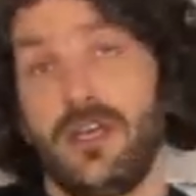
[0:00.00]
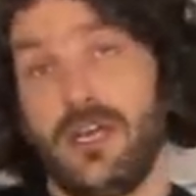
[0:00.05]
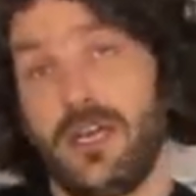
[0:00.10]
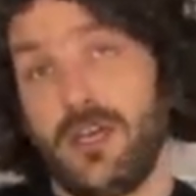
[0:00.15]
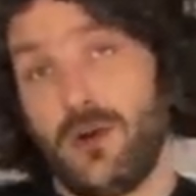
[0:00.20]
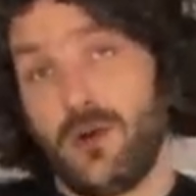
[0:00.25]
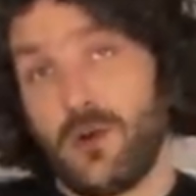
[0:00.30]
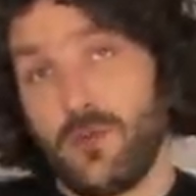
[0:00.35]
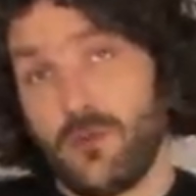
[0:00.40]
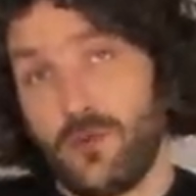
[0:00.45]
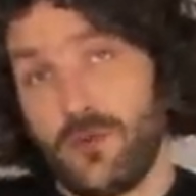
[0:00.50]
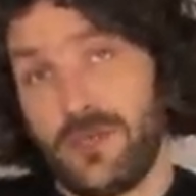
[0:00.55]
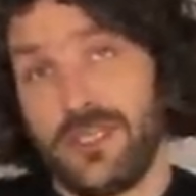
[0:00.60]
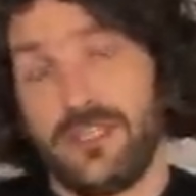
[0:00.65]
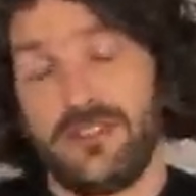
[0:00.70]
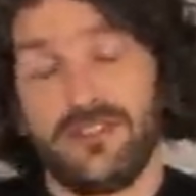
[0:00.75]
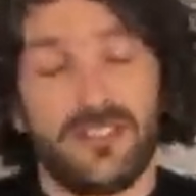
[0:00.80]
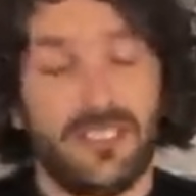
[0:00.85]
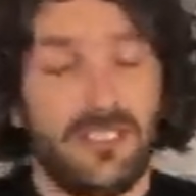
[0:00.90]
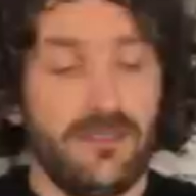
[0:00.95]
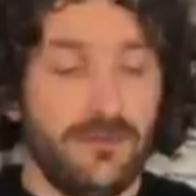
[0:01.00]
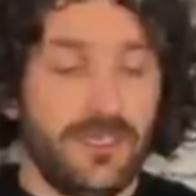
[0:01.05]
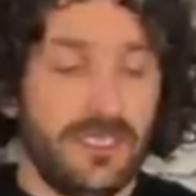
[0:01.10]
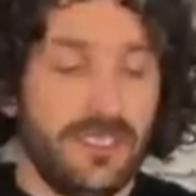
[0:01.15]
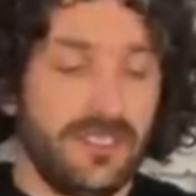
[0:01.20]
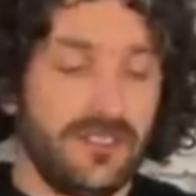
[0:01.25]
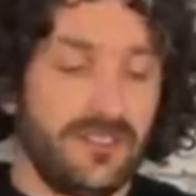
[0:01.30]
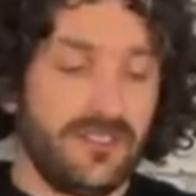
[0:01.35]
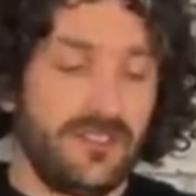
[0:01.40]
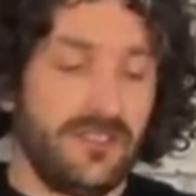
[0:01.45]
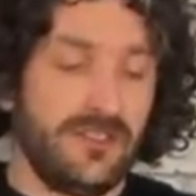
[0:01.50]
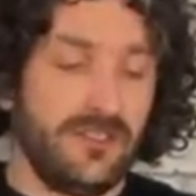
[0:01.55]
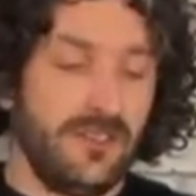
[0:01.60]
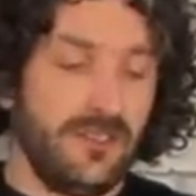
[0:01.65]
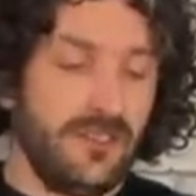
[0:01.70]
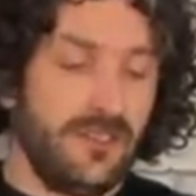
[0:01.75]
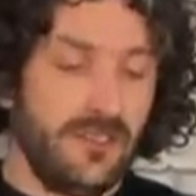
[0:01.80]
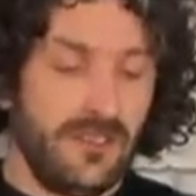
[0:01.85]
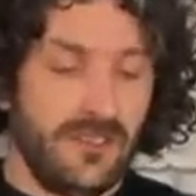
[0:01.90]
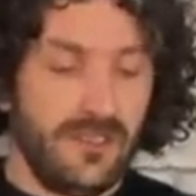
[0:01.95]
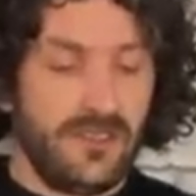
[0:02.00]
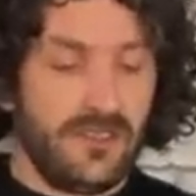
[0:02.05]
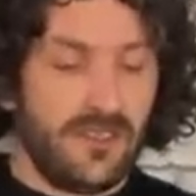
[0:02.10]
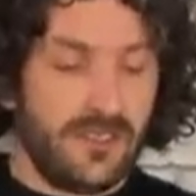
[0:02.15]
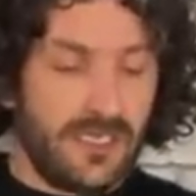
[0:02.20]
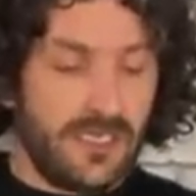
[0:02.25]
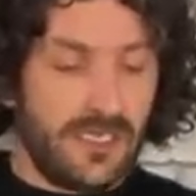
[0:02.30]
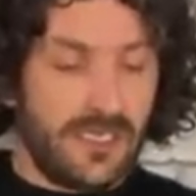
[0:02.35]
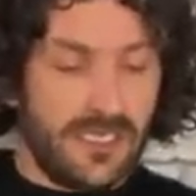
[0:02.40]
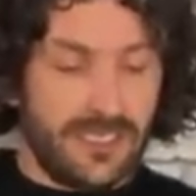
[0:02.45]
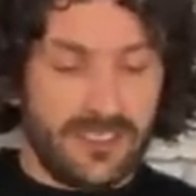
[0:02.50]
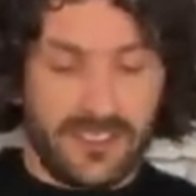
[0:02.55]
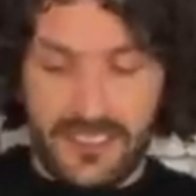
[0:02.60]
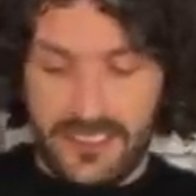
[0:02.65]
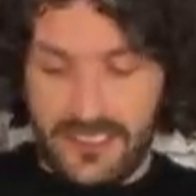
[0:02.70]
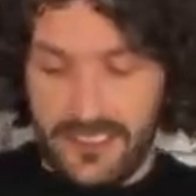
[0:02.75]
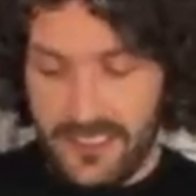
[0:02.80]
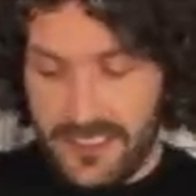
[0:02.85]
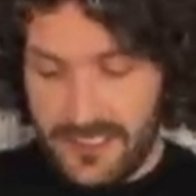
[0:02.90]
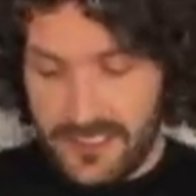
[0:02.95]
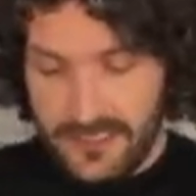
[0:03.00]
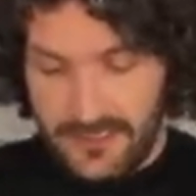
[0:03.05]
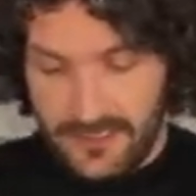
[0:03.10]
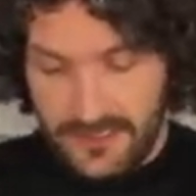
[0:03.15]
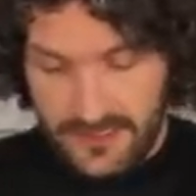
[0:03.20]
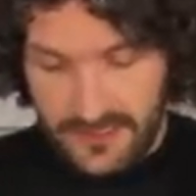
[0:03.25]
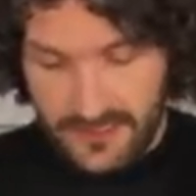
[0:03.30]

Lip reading: I hope within 10 minutes, a nice technique.